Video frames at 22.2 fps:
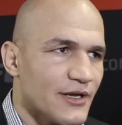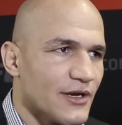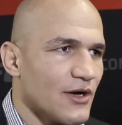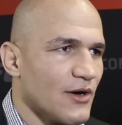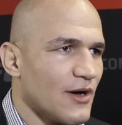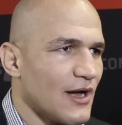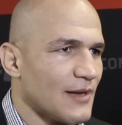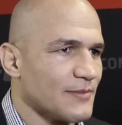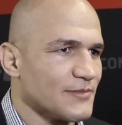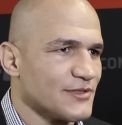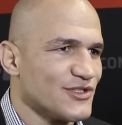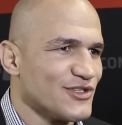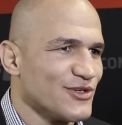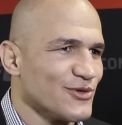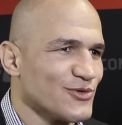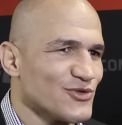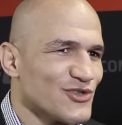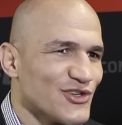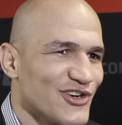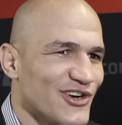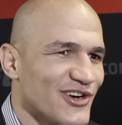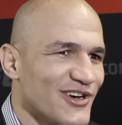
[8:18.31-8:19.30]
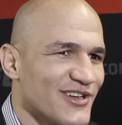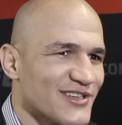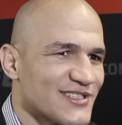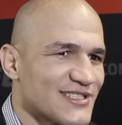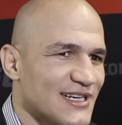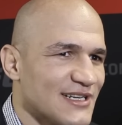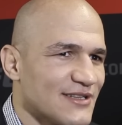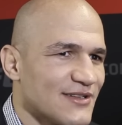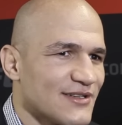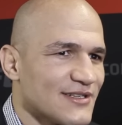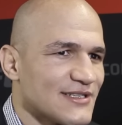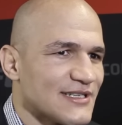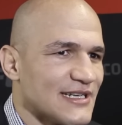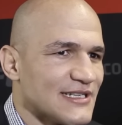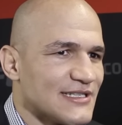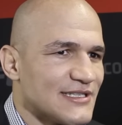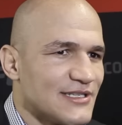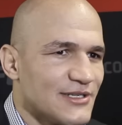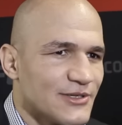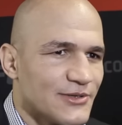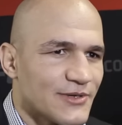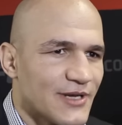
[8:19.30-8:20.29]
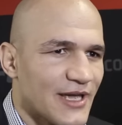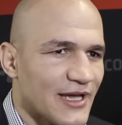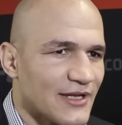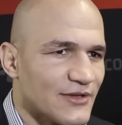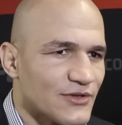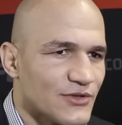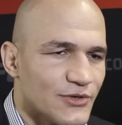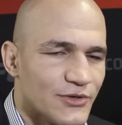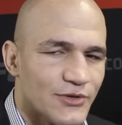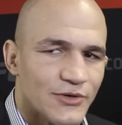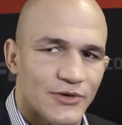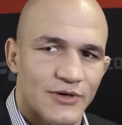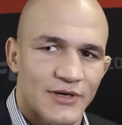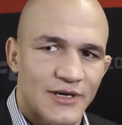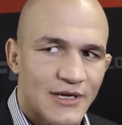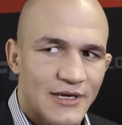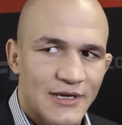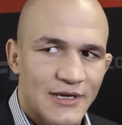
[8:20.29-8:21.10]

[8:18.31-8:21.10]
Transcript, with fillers: You know, I'm still Junior Dos Santos. I still can do